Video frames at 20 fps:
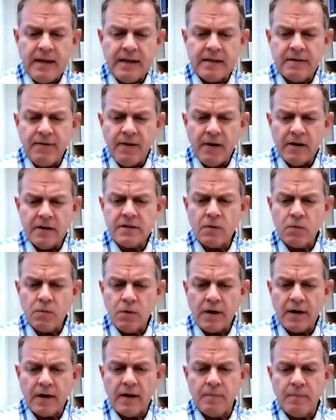as far as the
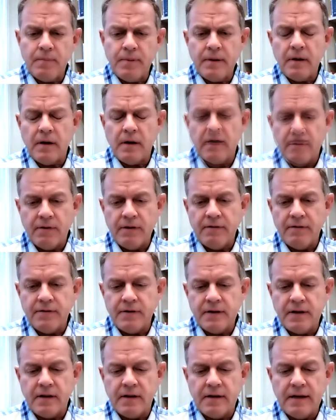workup for
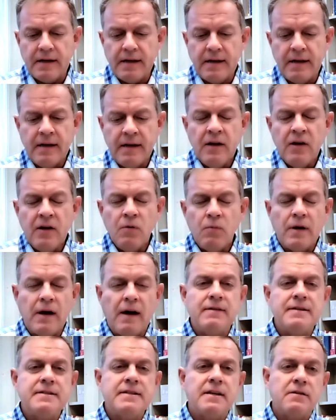infertility, we
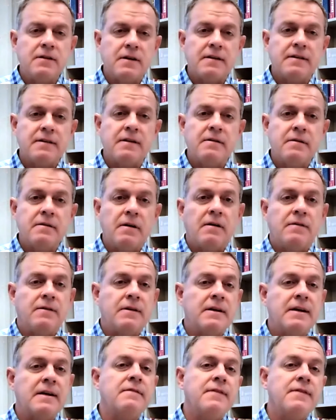obviously look at all
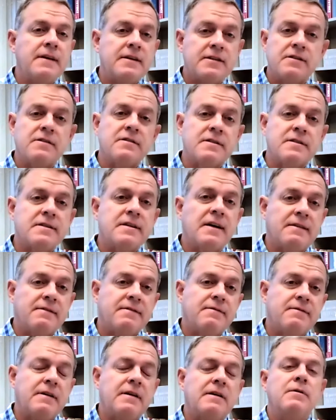the conventional
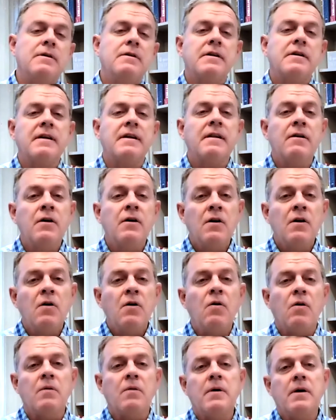stuff. We look at
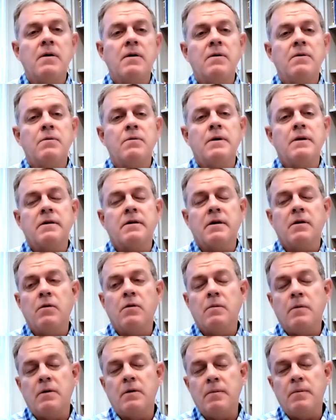hormone, we look at
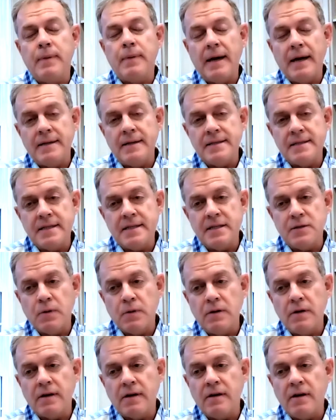hormone imbalances,
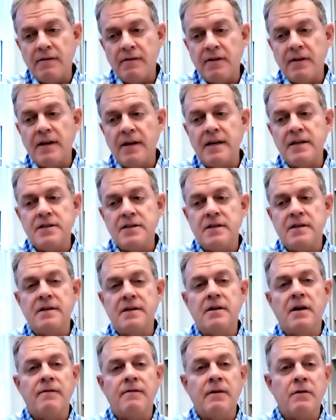we look at ovulation
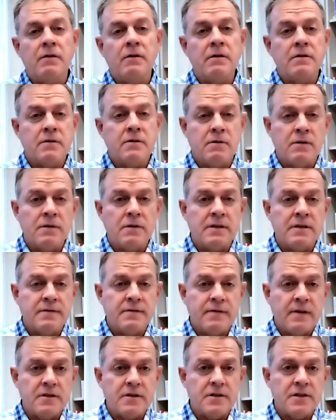and ovulatory
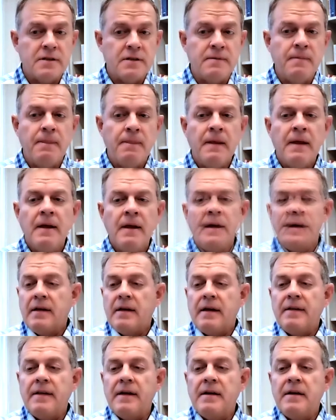dysfunction.
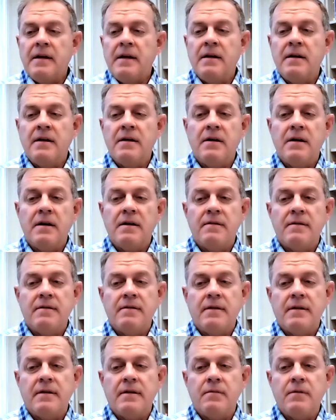And then
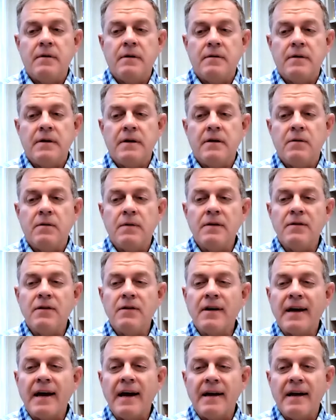we
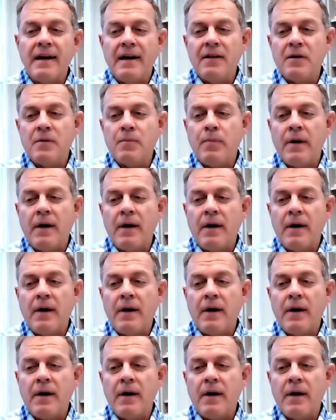look at other